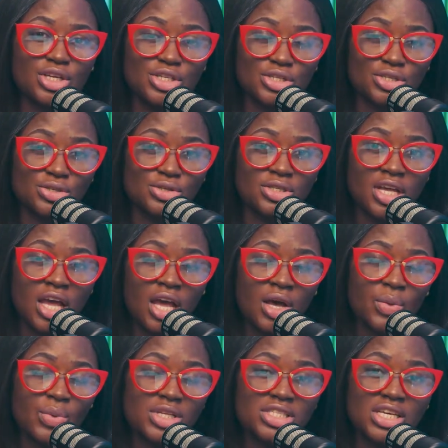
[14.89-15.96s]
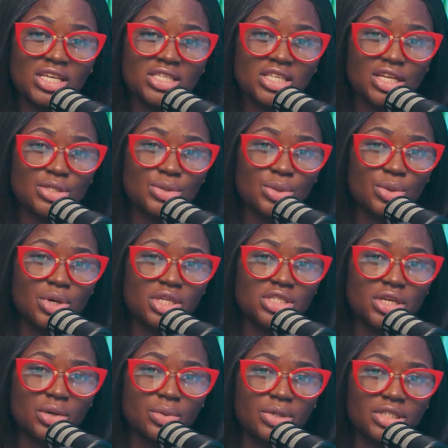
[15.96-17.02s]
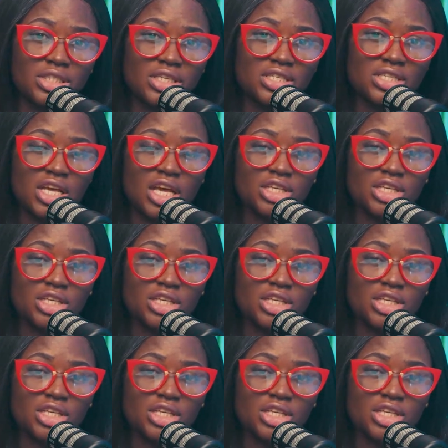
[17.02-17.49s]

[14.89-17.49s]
issues with intent to create awareness,